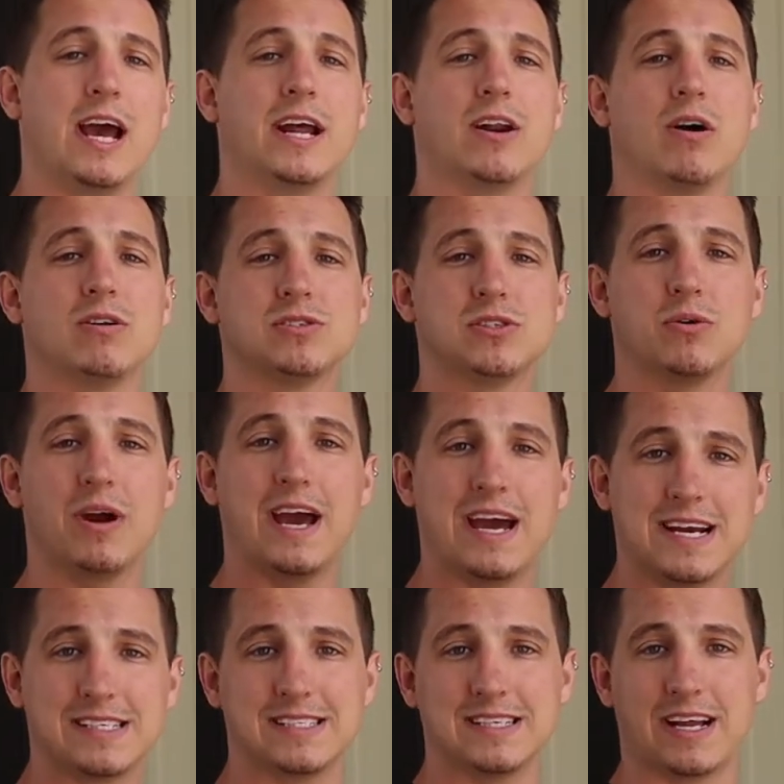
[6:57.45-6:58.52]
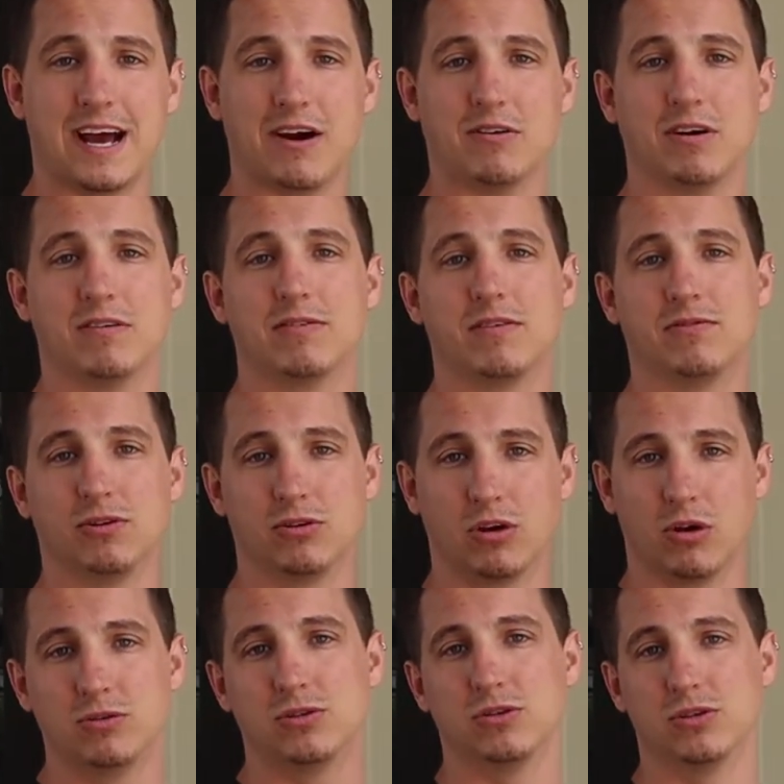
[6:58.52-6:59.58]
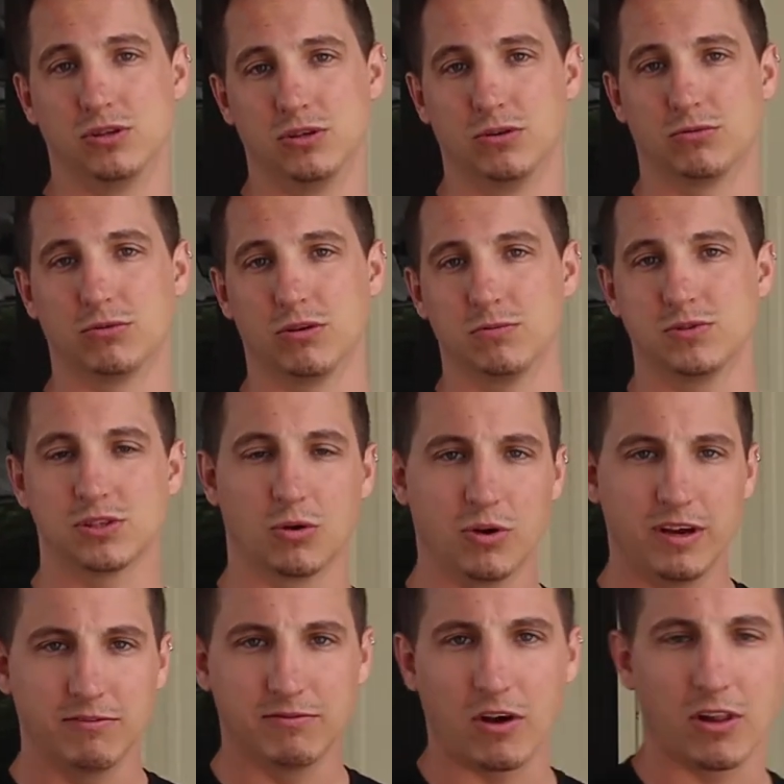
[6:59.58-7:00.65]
and also exit out of if you go to the youth room. So go ahead and